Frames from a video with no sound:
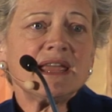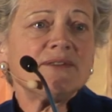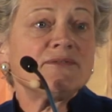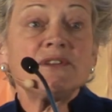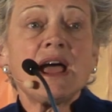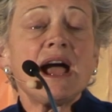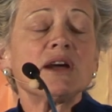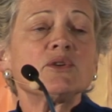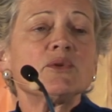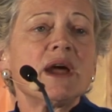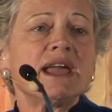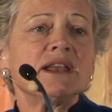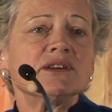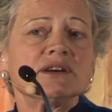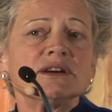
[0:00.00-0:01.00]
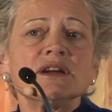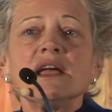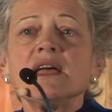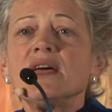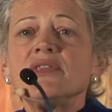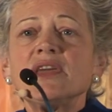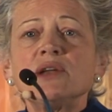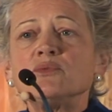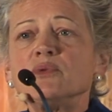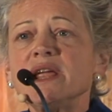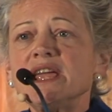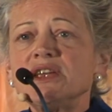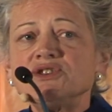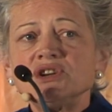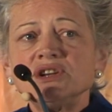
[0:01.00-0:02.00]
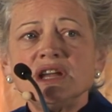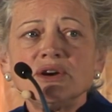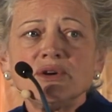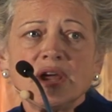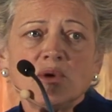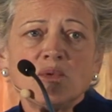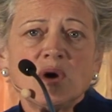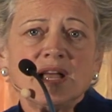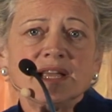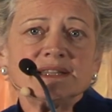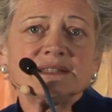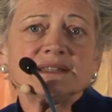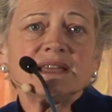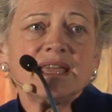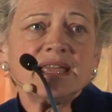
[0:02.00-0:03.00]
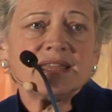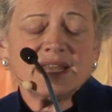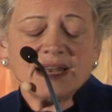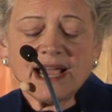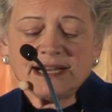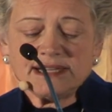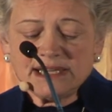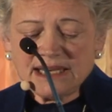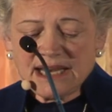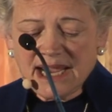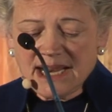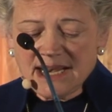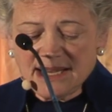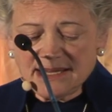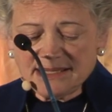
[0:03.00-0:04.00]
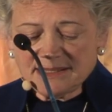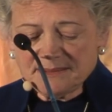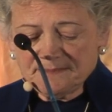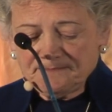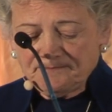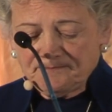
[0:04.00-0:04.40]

if not greater, than re-engineering was in the 1980s.